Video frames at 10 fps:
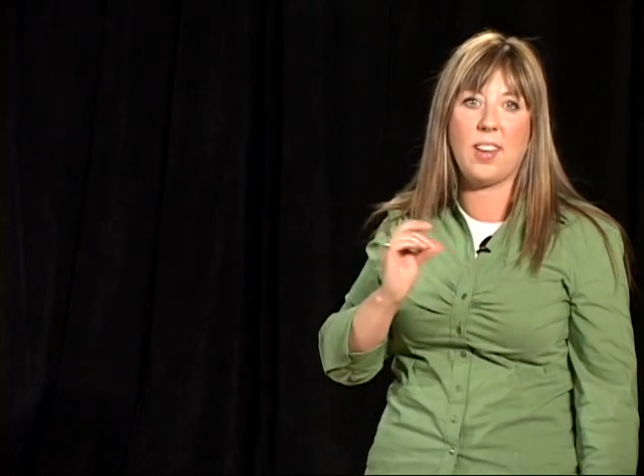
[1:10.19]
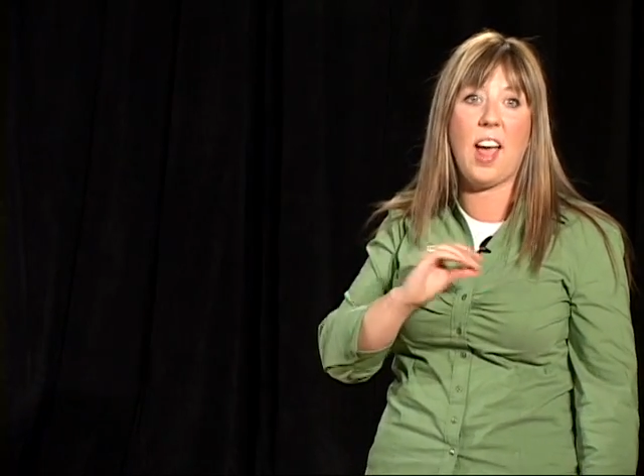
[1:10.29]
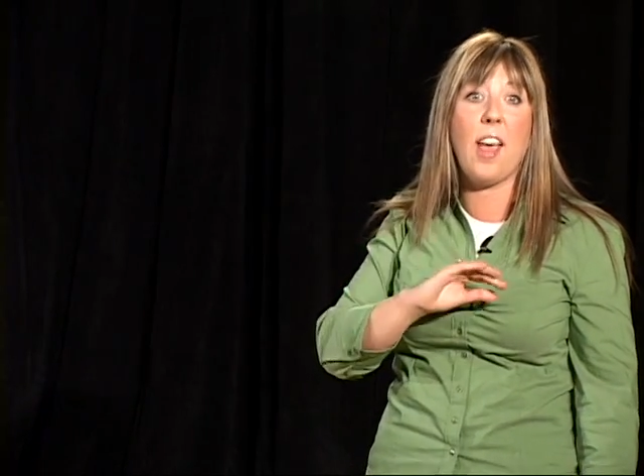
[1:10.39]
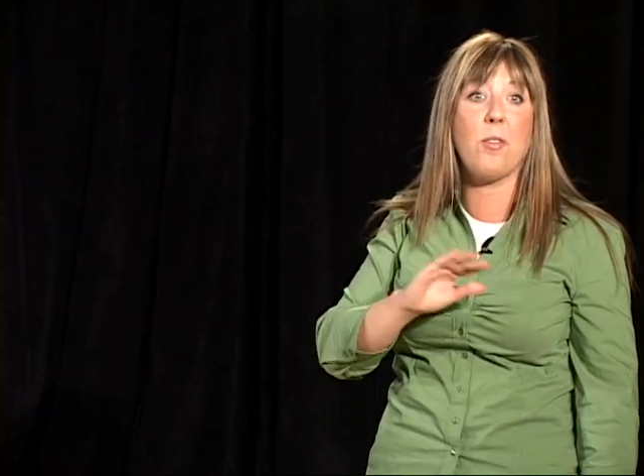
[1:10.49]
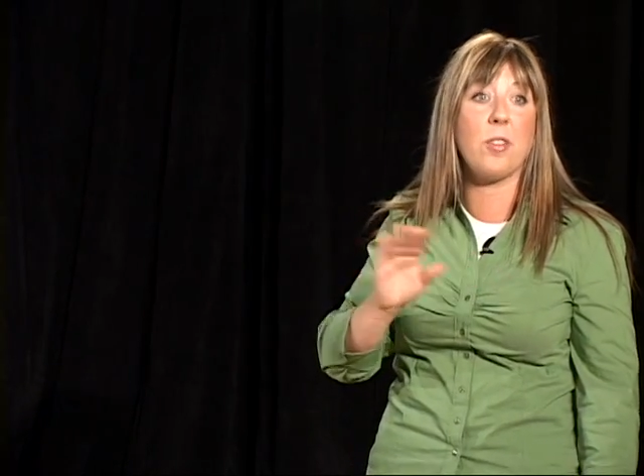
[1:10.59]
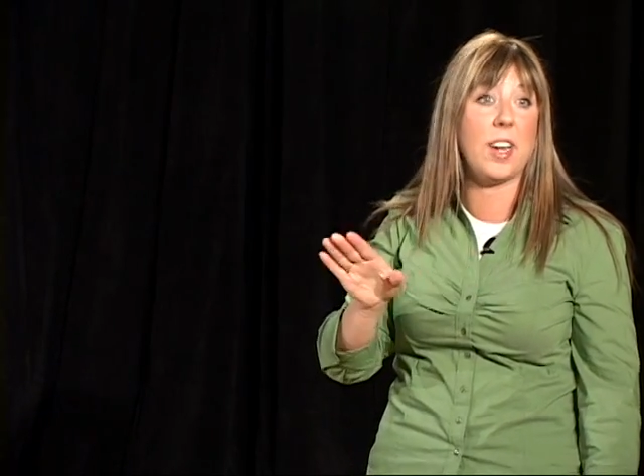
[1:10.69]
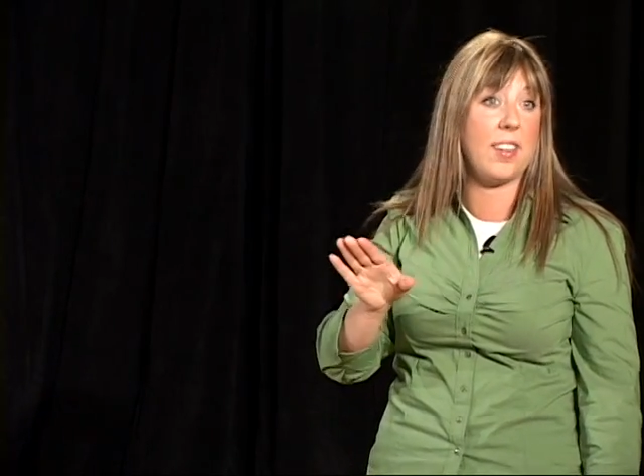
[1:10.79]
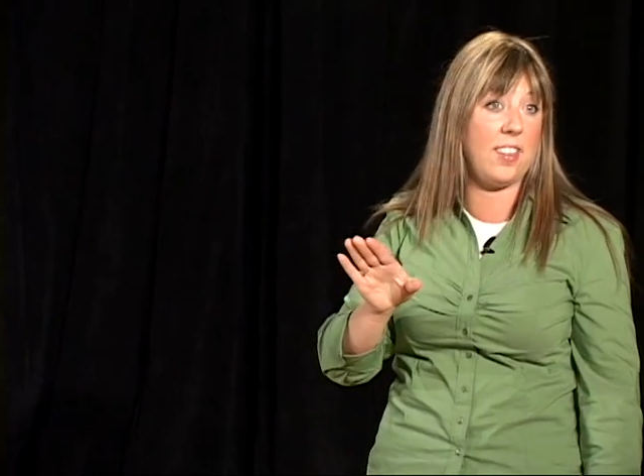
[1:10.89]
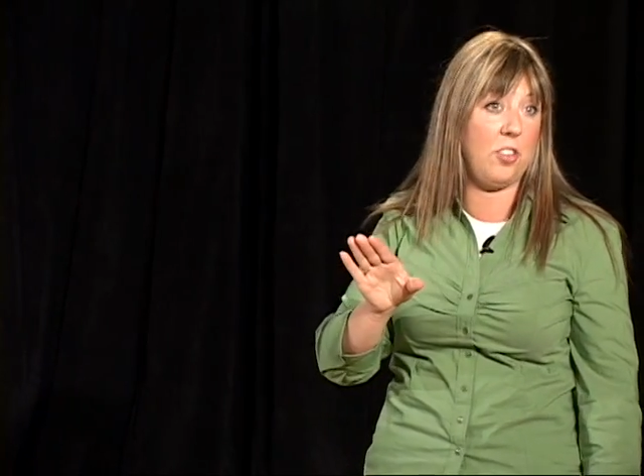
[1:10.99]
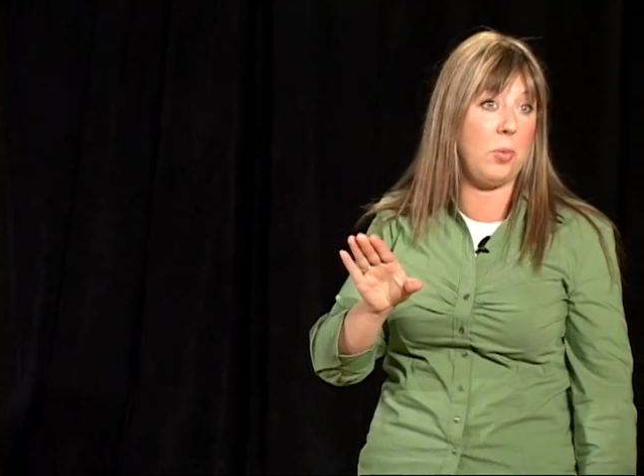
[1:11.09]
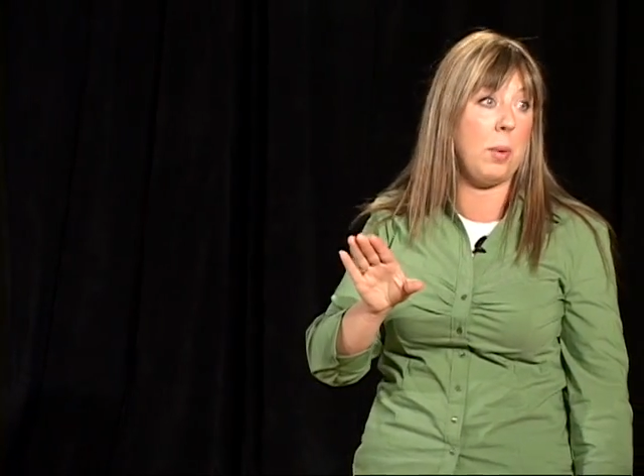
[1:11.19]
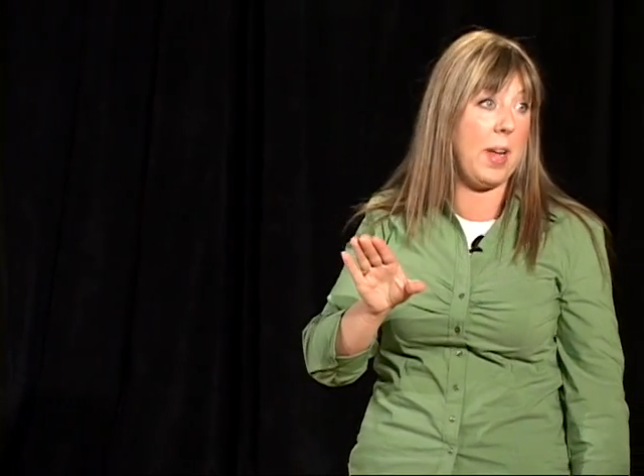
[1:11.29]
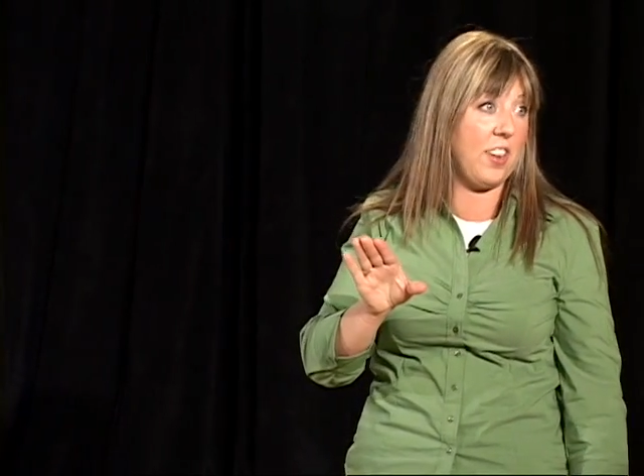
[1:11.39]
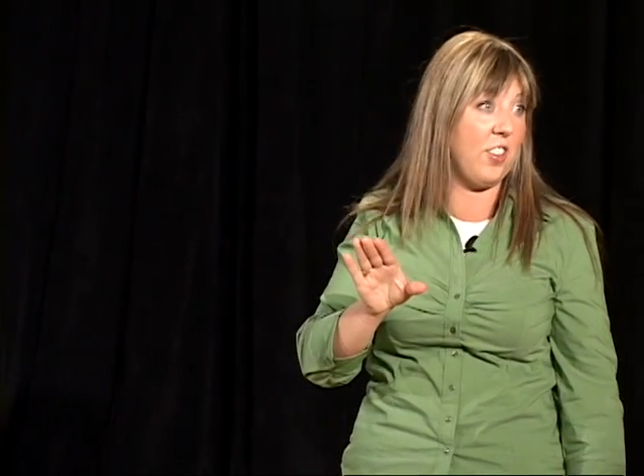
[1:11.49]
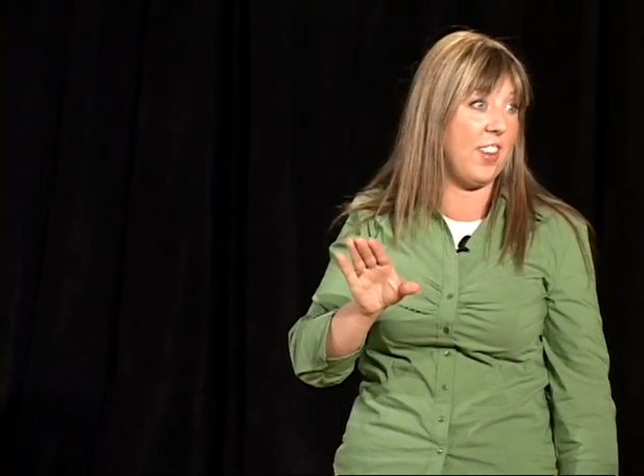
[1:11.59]
to every decision we
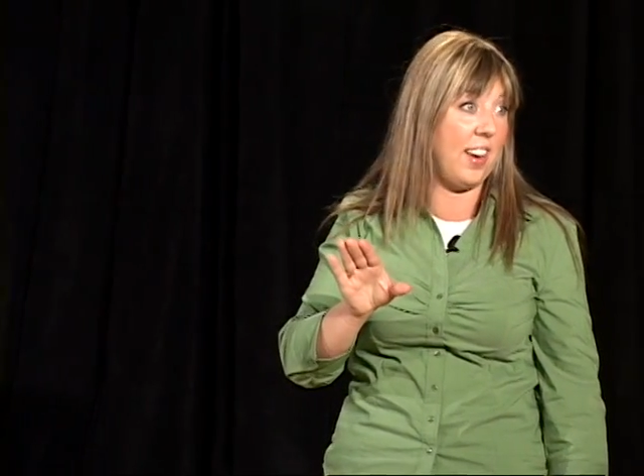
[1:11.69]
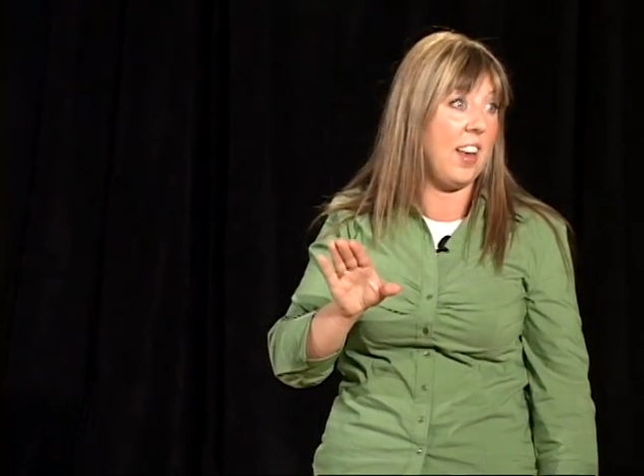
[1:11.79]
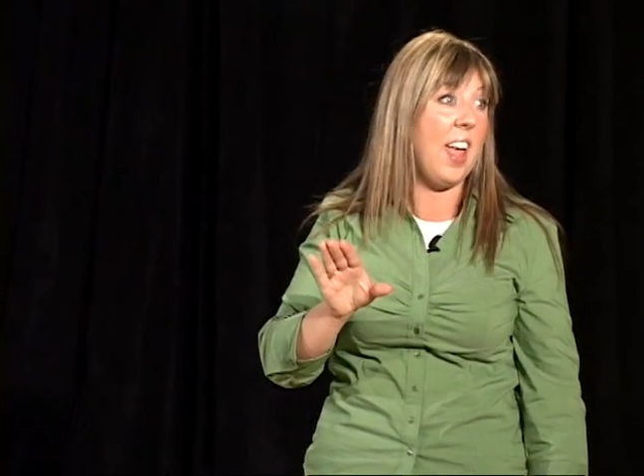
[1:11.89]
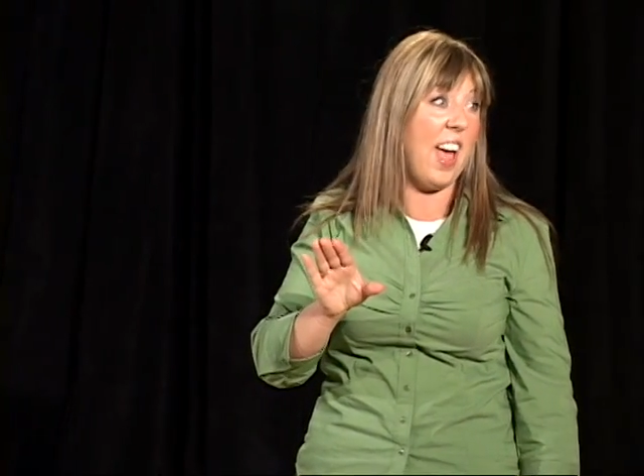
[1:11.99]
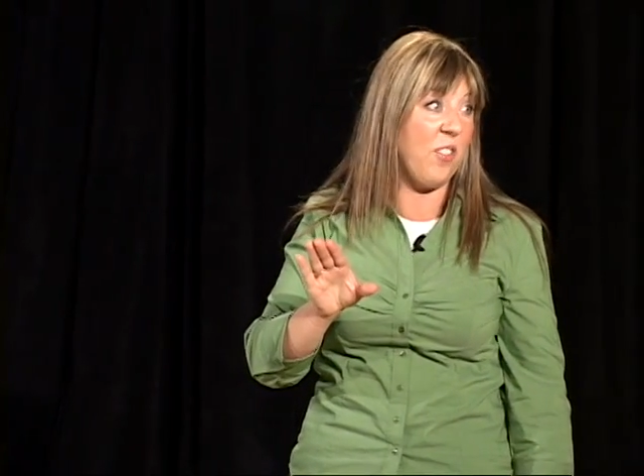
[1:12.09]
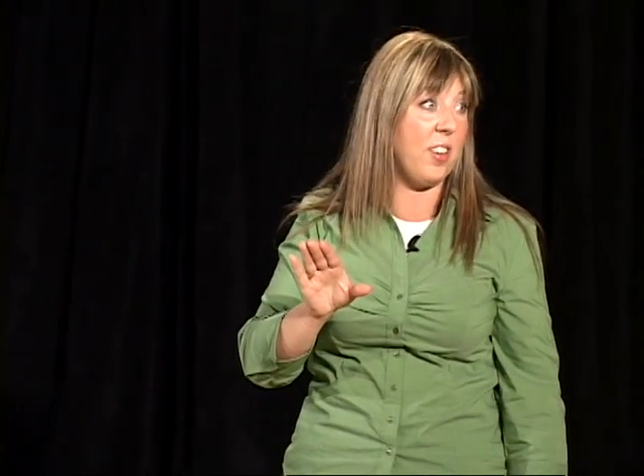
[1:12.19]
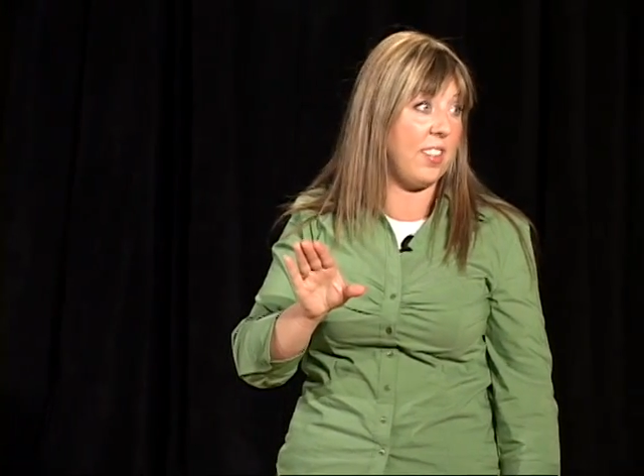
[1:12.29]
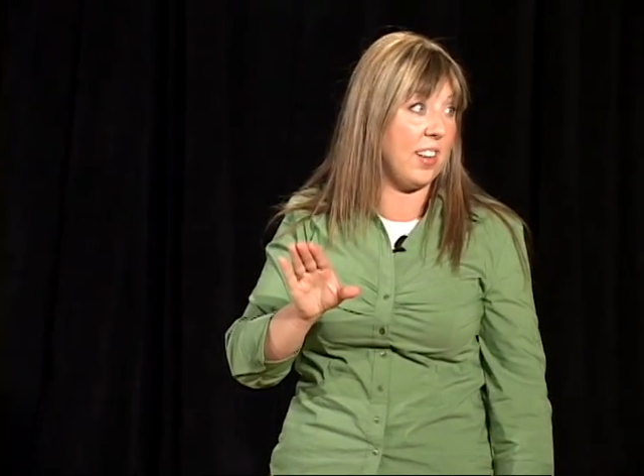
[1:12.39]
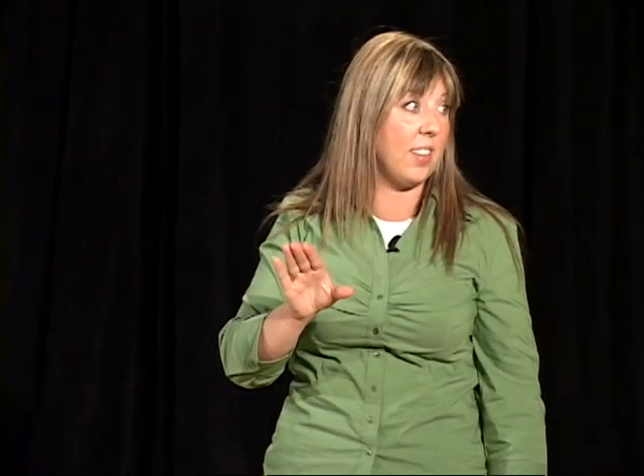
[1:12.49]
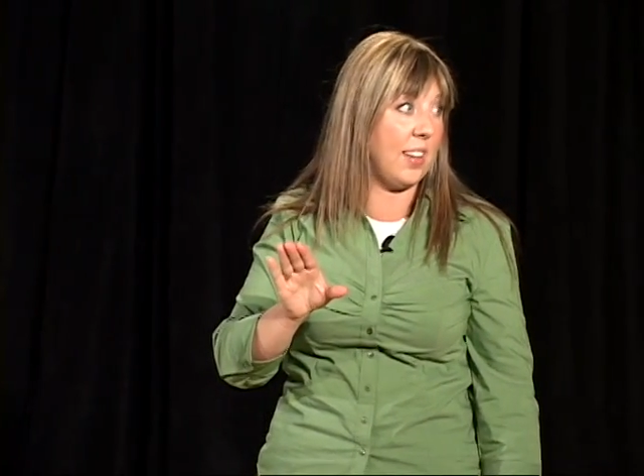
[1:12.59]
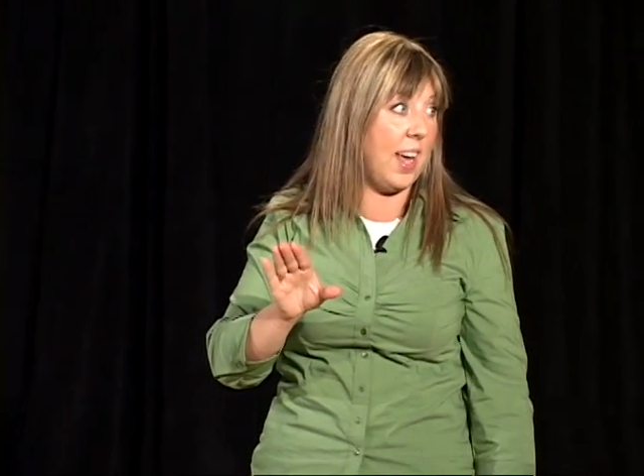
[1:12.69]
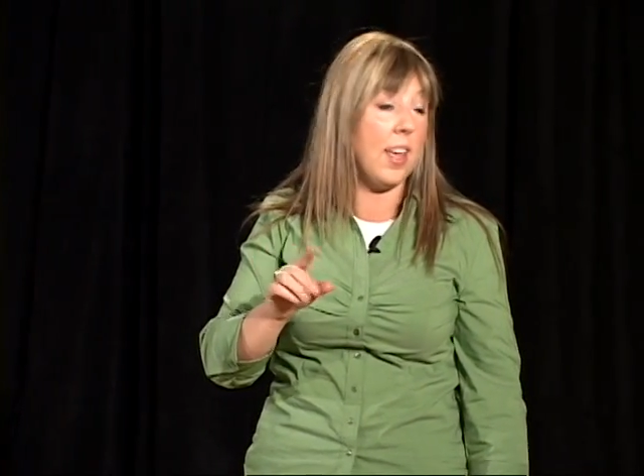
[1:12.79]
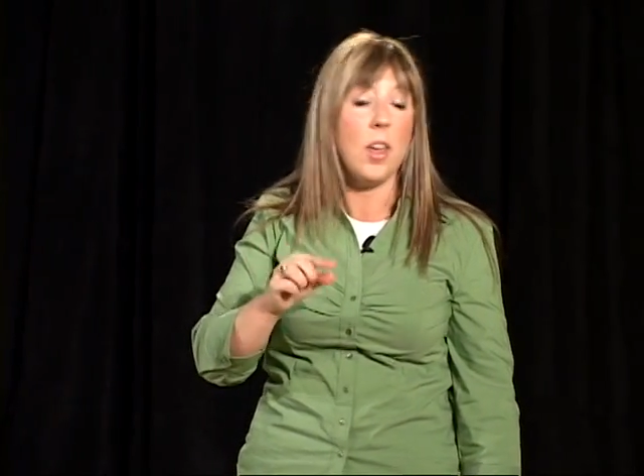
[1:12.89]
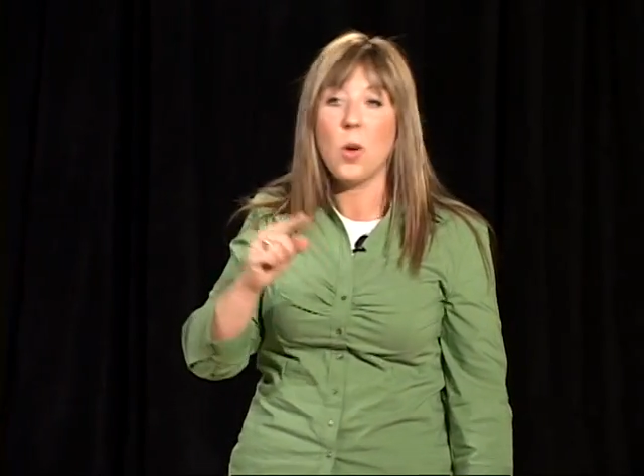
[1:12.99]
make during every single day.